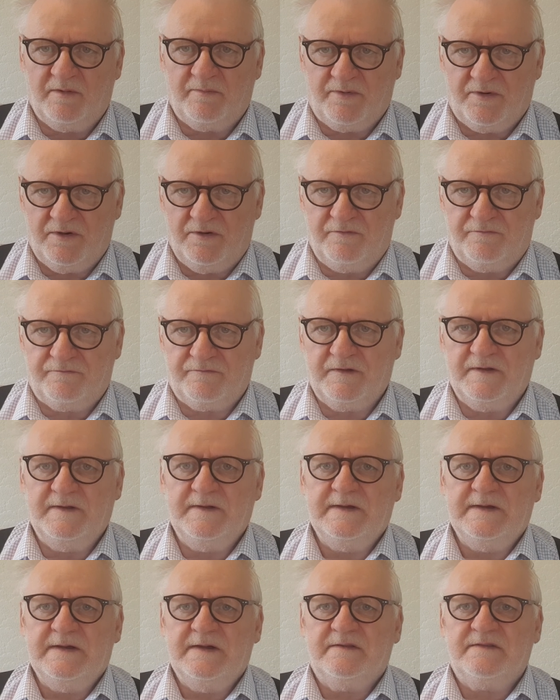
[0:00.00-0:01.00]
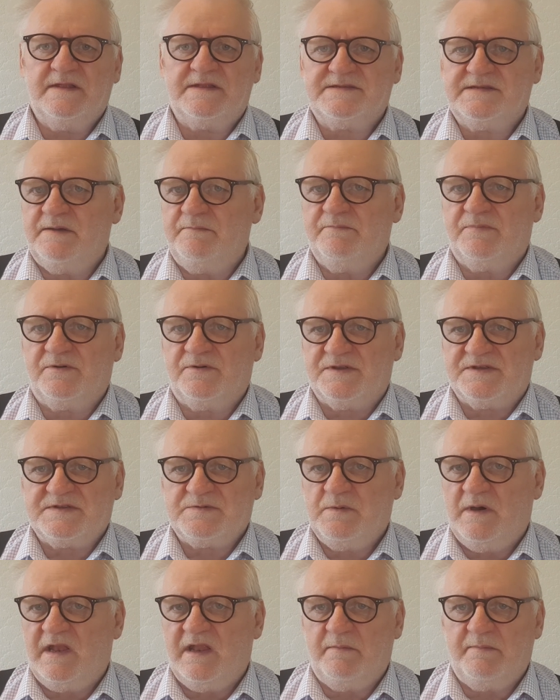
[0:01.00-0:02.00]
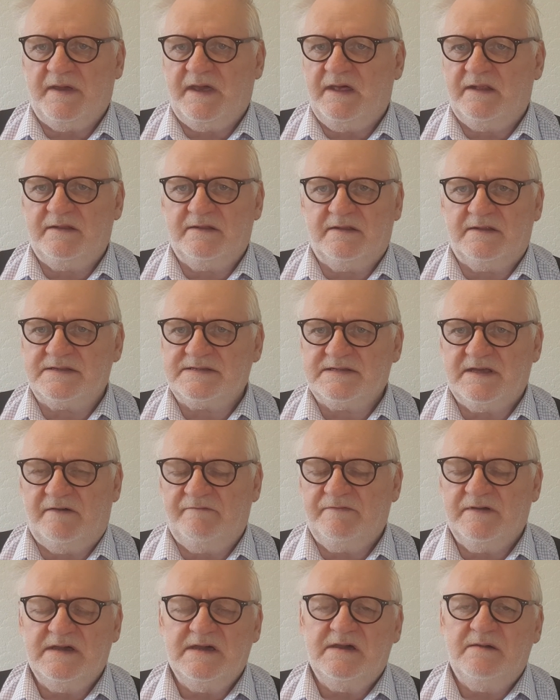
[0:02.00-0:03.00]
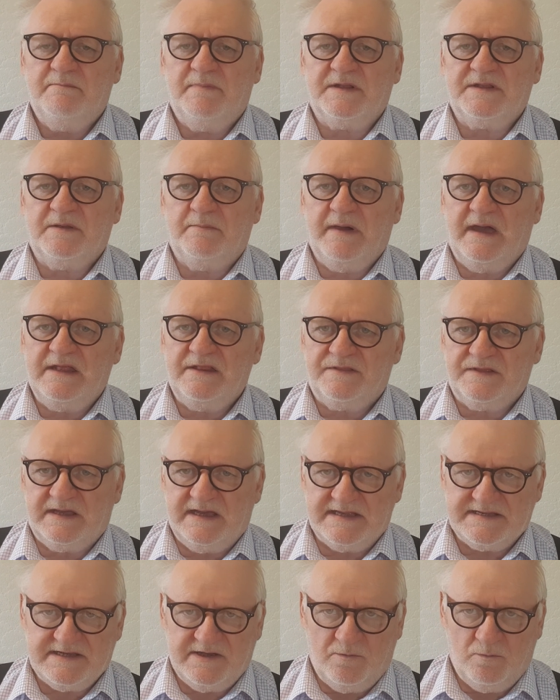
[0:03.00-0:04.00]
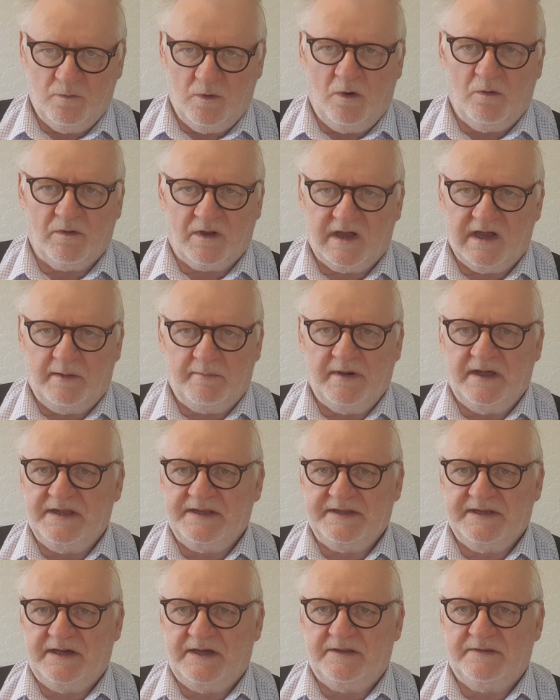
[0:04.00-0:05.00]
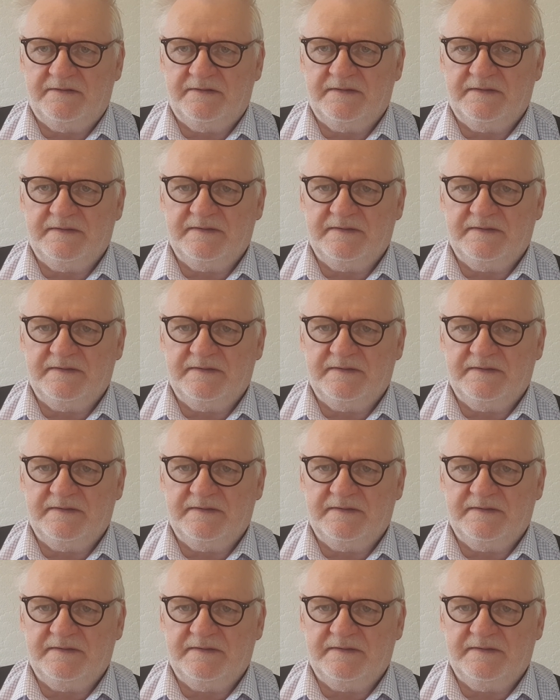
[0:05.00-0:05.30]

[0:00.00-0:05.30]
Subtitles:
proof. The timber will swell a bit and stuff, but the main thing is it won't come undone.